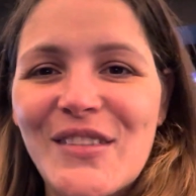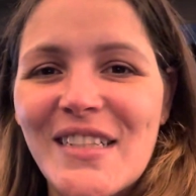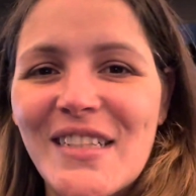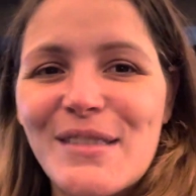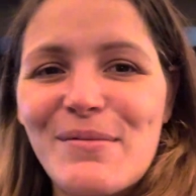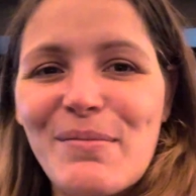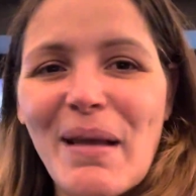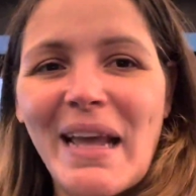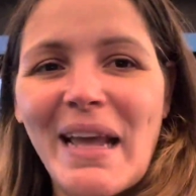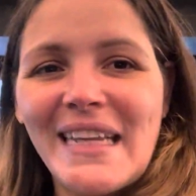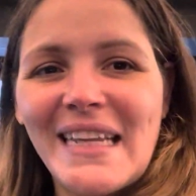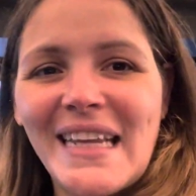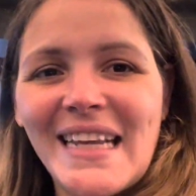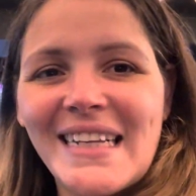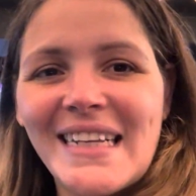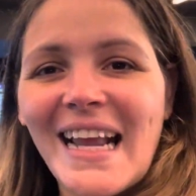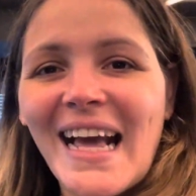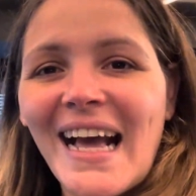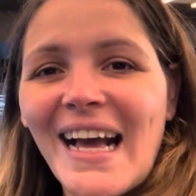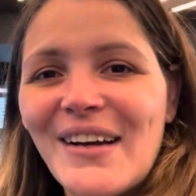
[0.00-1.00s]
is
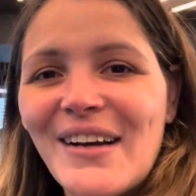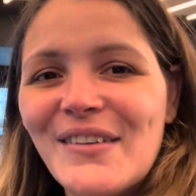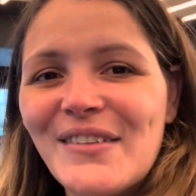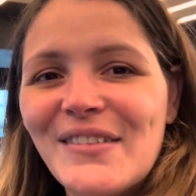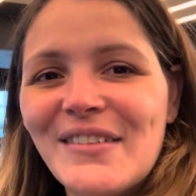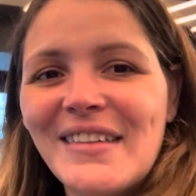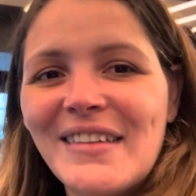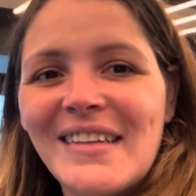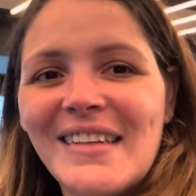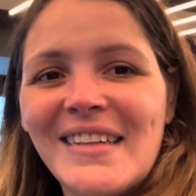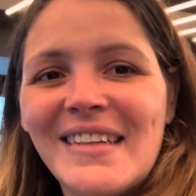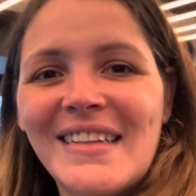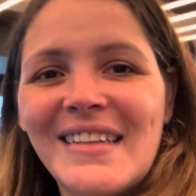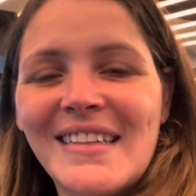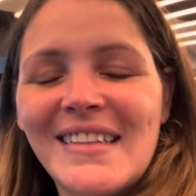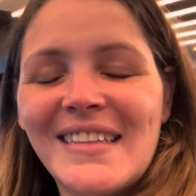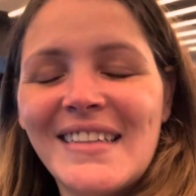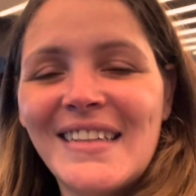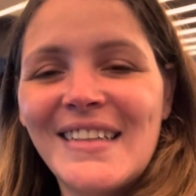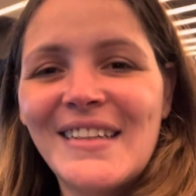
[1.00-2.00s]
paying now
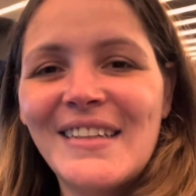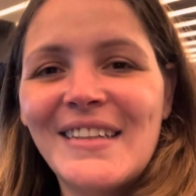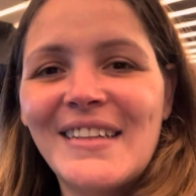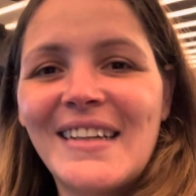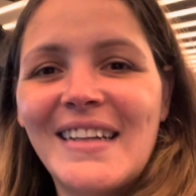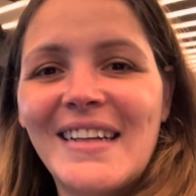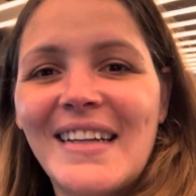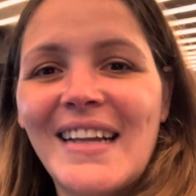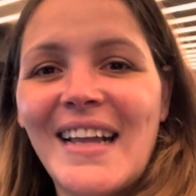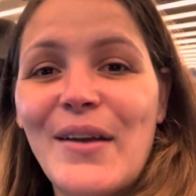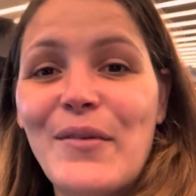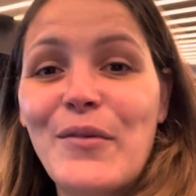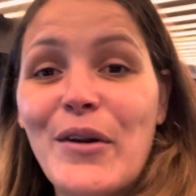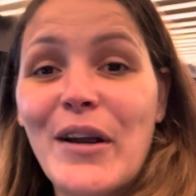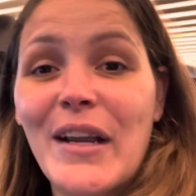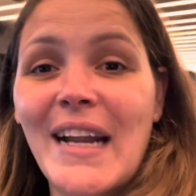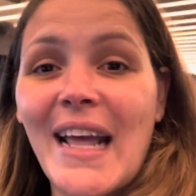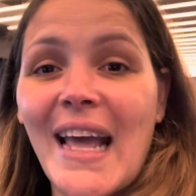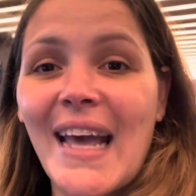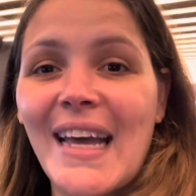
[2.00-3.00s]
and we're
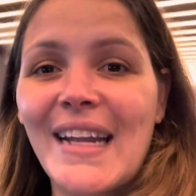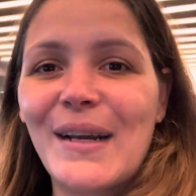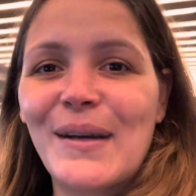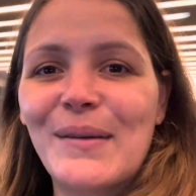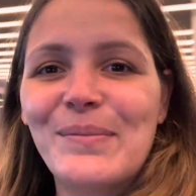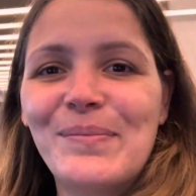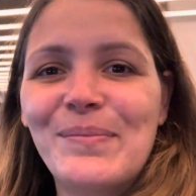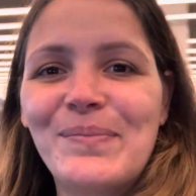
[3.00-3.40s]
gonna head up.